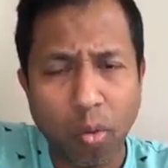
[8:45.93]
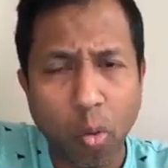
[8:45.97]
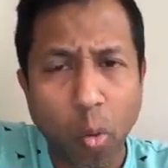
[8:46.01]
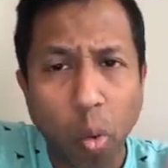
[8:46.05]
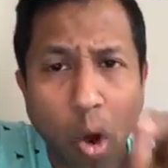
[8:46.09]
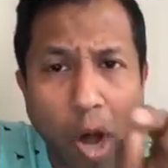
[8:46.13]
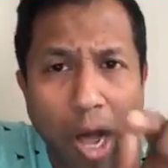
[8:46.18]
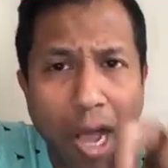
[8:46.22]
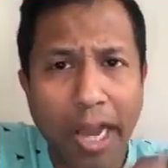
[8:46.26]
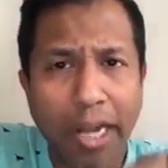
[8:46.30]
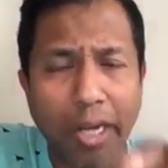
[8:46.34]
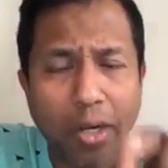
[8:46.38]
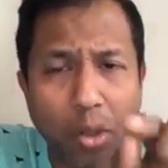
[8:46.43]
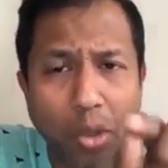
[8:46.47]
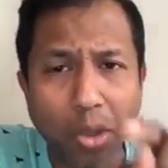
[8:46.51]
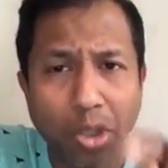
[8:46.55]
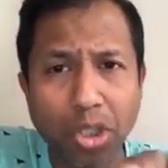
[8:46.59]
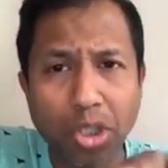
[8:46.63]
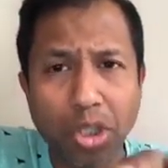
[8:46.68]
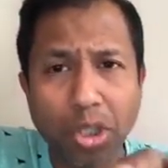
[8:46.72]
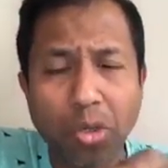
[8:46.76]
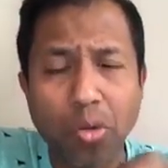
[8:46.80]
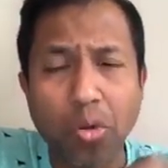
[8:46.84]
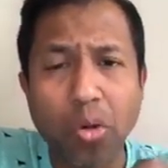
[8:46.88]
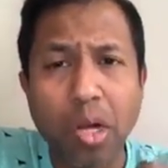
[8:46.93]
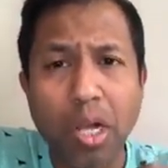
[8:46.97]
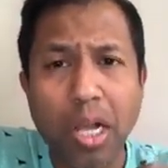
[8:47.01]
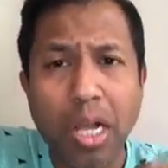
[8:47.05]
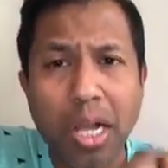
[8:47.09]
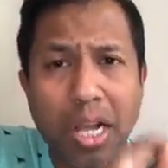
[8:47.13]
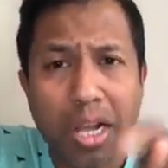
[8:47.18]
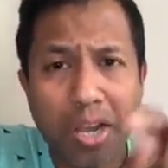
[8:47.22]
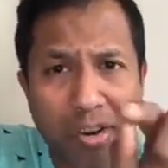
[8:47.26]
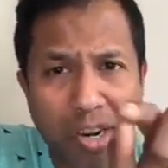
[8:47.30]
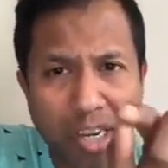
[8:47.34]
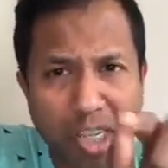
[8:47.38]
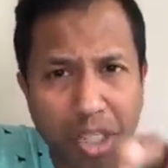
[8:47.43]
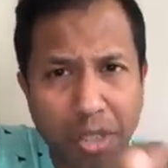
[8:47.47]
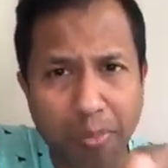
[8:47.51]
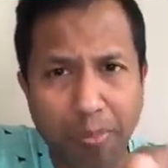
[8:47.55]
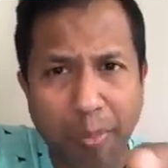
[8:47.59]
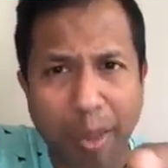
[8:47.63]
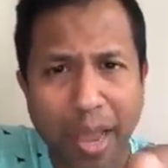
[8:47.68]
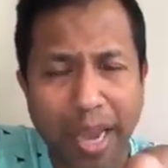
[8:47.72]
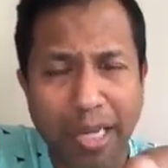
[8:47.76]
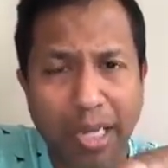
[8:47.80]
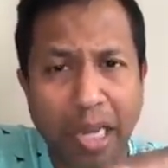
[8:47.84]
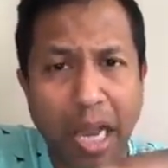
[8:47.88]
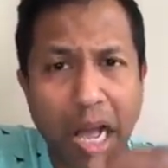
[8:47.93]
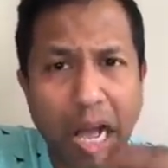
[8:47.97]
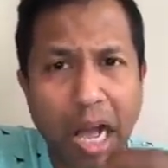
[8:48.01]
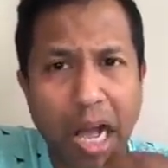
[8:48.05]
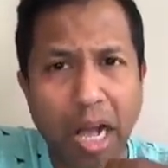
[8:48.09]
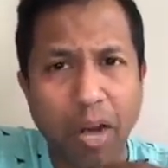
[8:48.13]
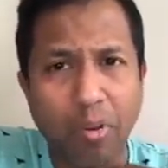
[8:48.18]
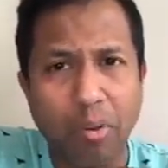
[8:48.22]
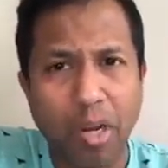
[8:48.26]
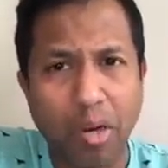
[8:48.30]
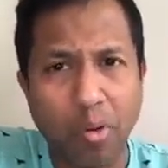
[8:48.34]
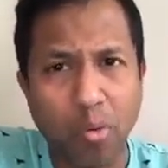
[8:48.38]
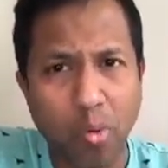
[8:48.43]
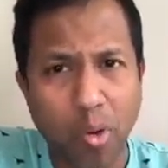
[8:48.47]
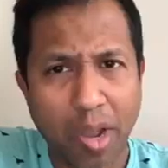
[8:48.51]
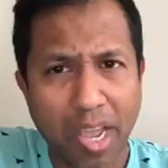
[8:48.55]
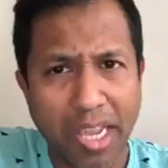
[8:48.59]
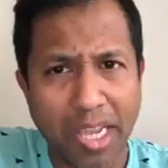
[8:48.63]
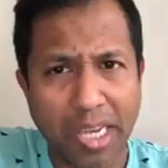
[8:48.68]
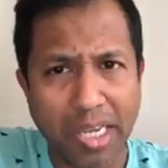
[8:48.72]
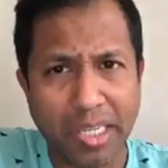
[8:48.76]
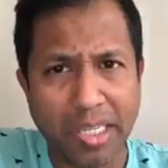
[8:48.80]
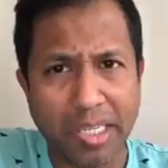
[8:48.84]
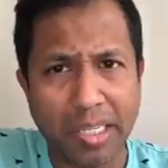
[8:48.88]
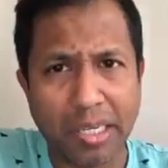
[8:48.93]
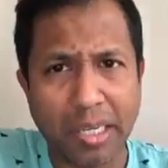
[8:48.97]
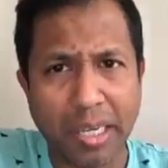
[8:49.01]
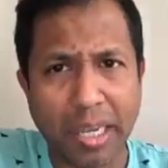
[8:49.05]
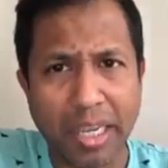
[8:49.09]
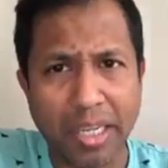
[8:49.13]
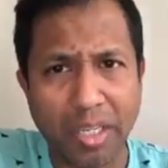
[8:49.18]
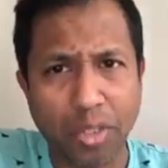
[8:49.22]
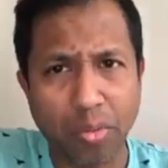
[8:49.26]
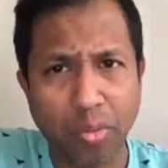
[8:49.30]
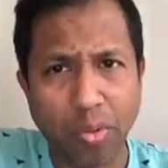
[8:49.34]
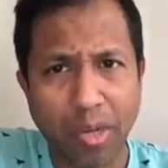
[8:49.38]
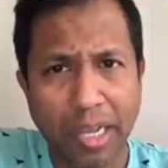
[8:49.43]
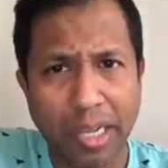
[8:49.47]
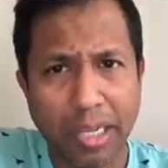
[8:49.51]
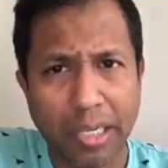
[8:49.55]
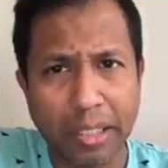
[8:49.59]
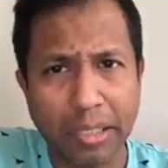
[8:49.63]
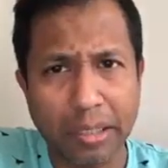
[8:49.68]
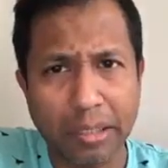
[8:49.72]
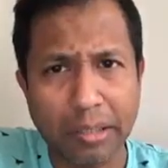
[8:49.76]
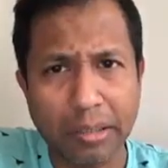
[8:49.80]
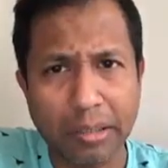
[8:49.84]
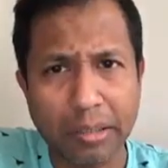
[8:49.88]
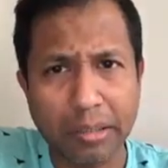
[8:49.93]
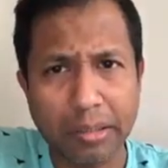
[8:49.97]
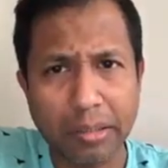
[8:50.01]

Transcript: Why don't you respect our ways as well?